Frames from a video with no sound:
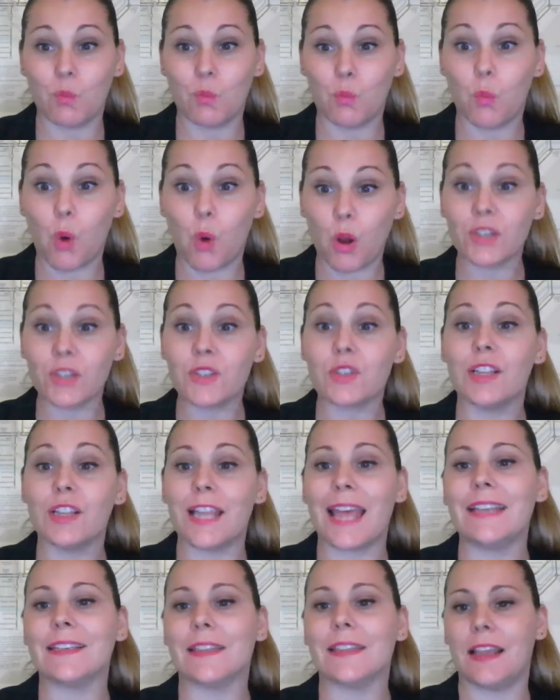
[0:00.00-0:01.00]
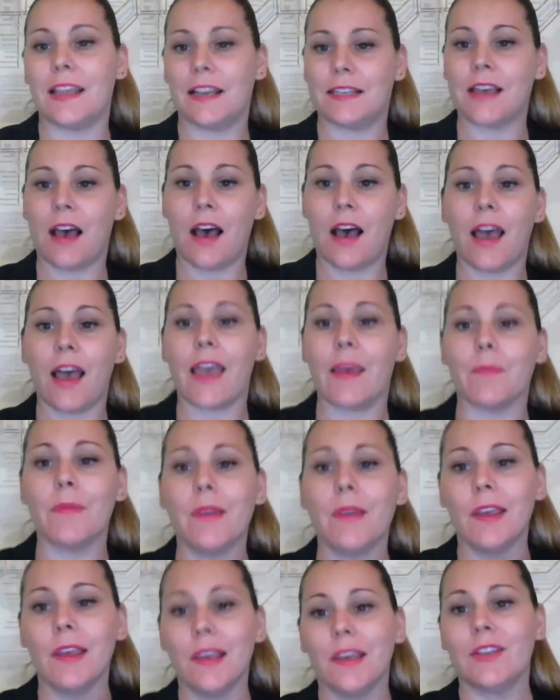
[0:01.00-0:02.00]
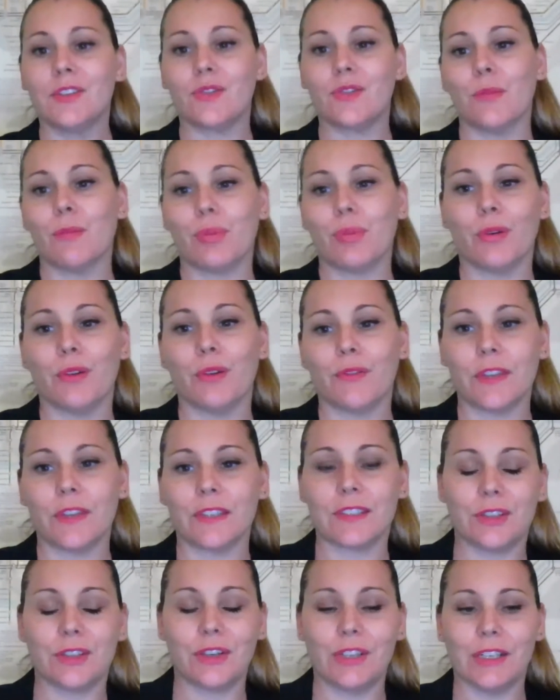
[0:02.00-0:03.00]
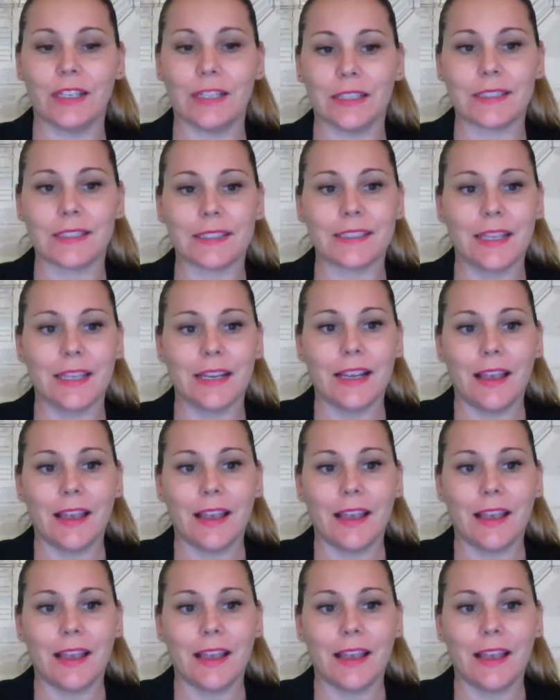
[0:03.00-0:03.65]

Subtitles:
want to lend their time to improve the students.